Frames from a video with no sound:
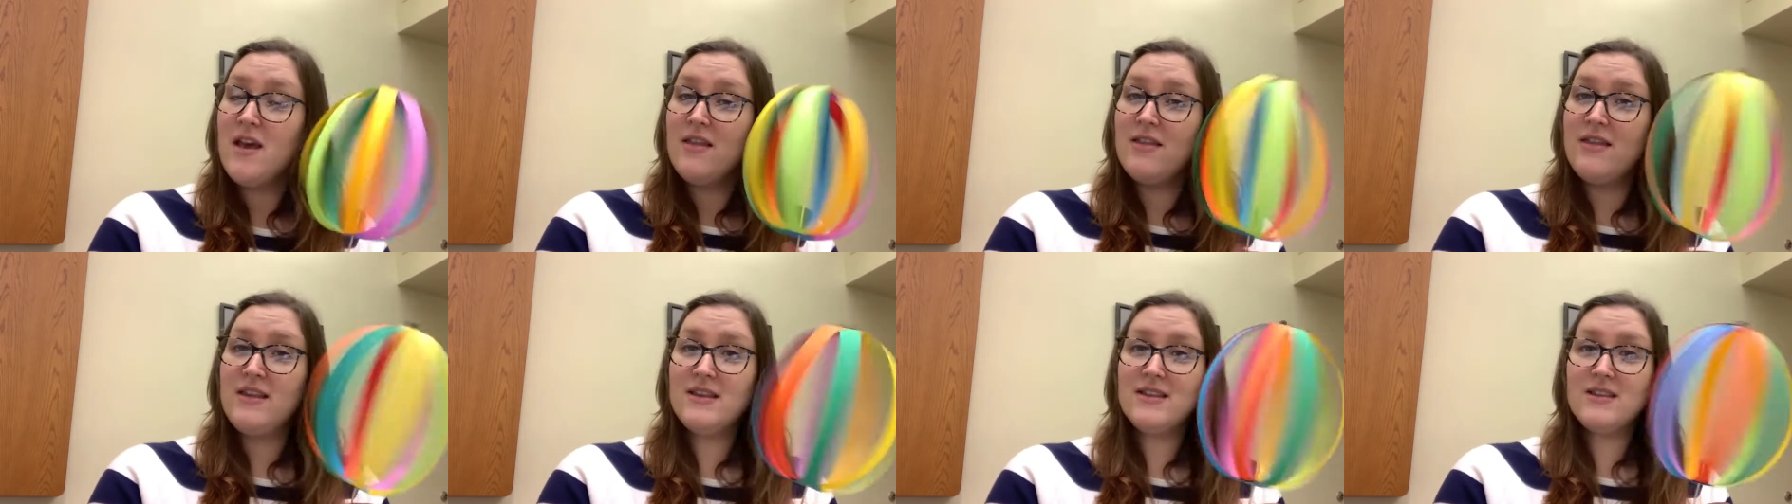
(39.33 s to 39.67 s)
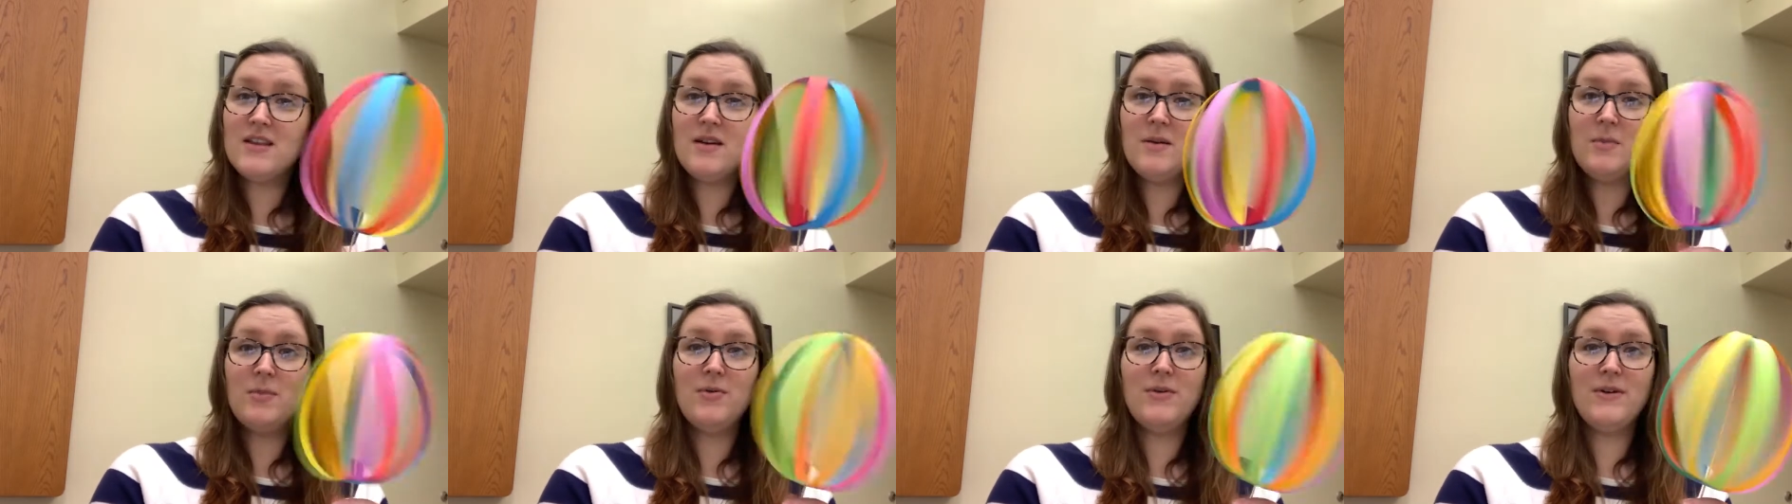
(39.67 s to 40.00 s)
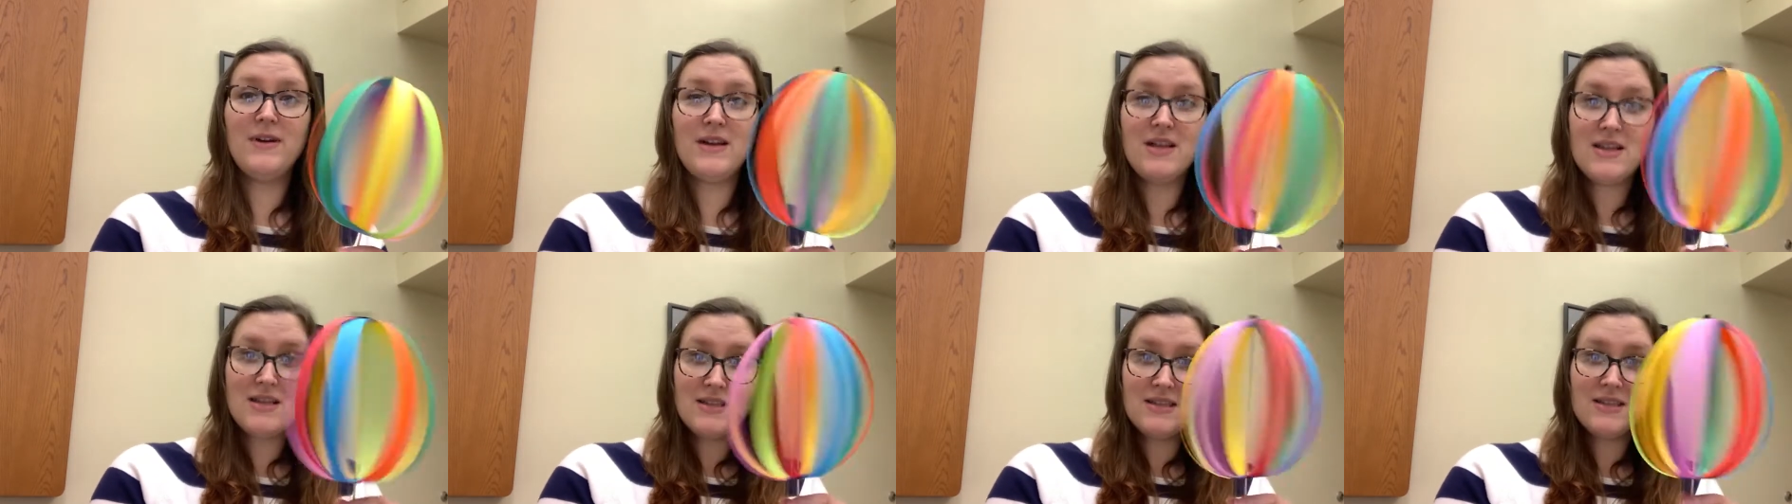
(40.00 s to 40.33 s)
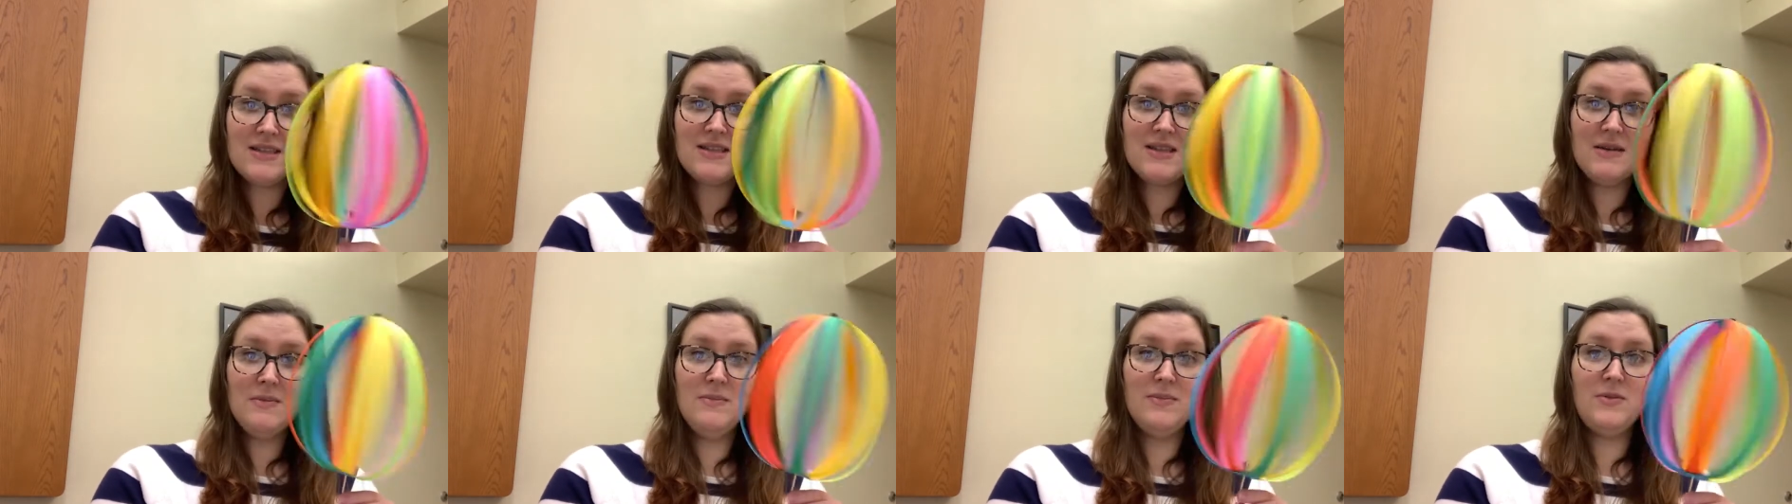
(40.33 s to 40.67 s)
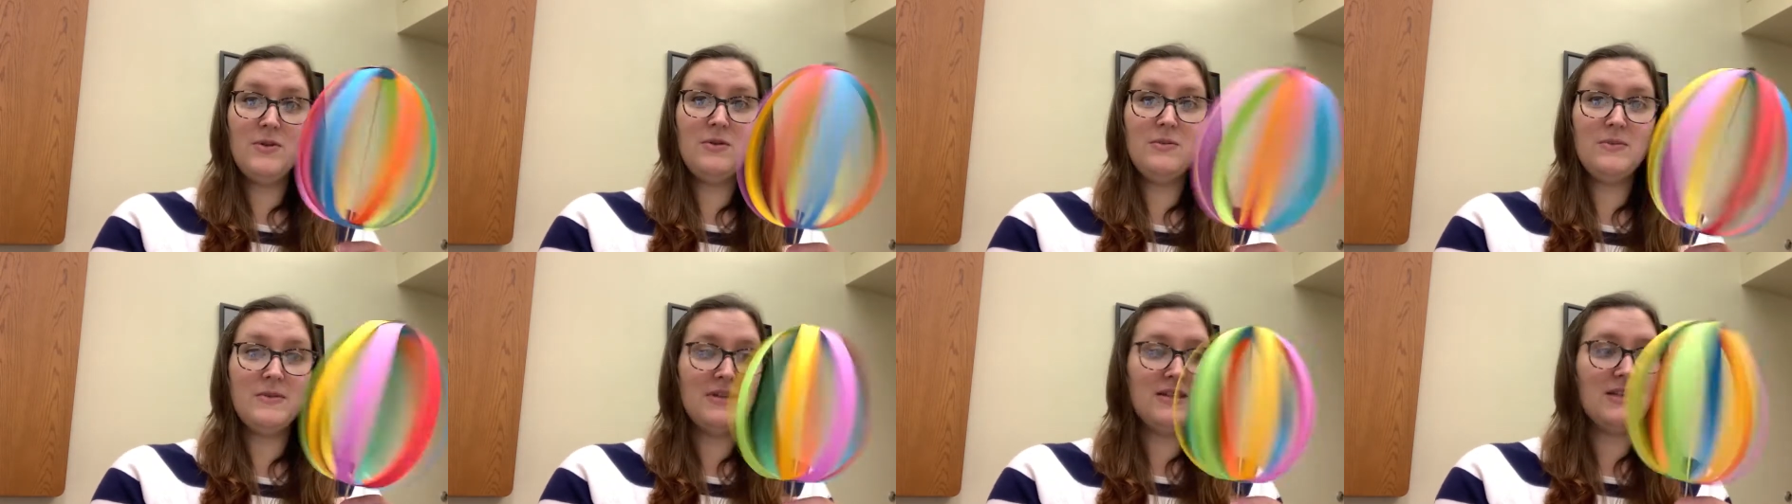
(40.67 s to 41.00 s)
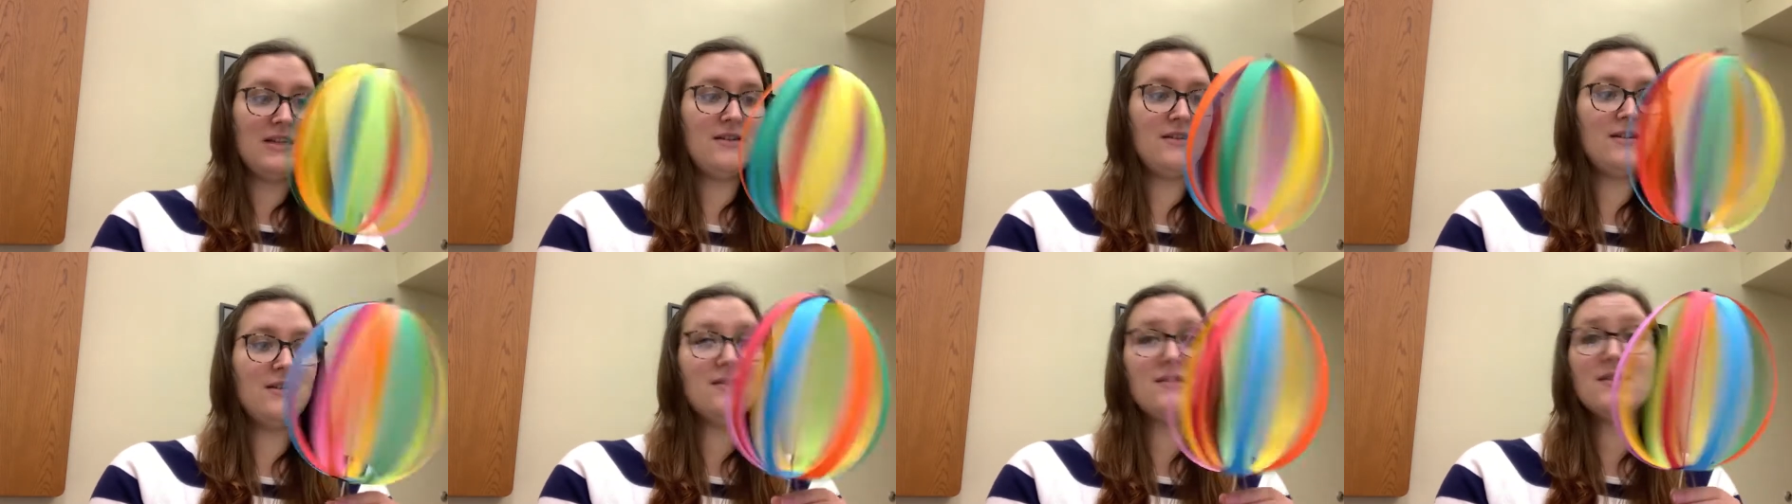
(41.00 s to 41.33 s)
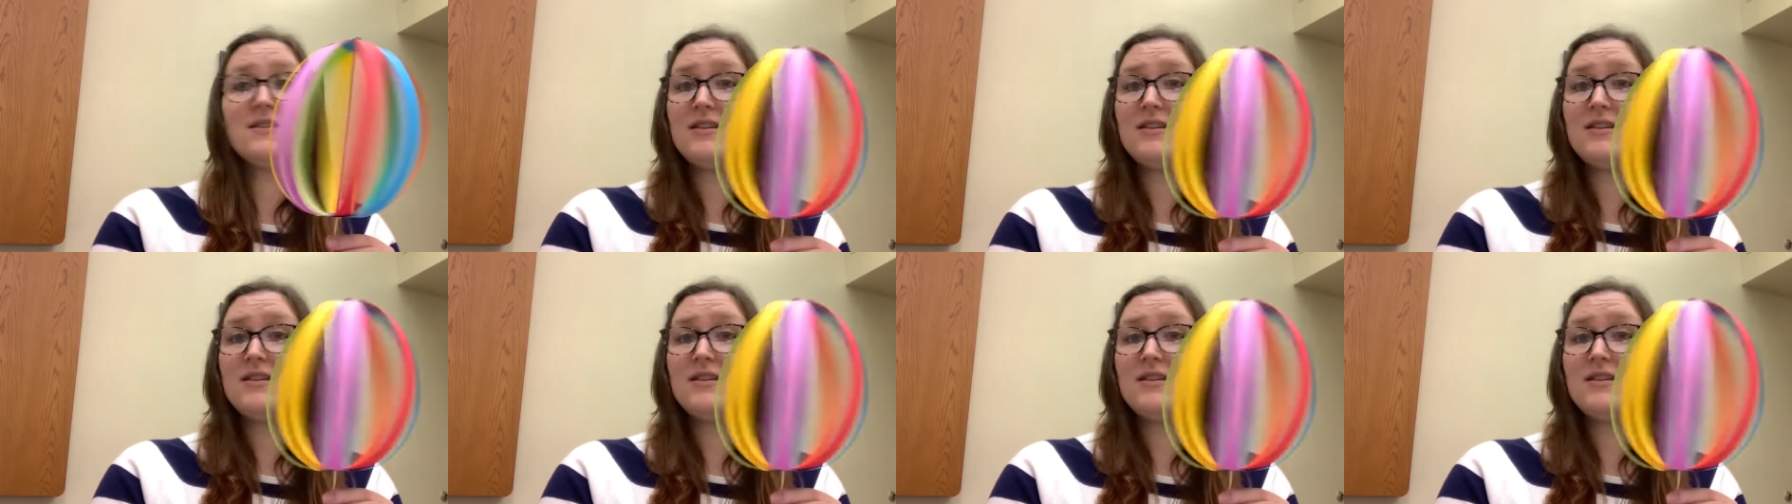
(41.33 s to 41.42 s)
These are pretty simple materials.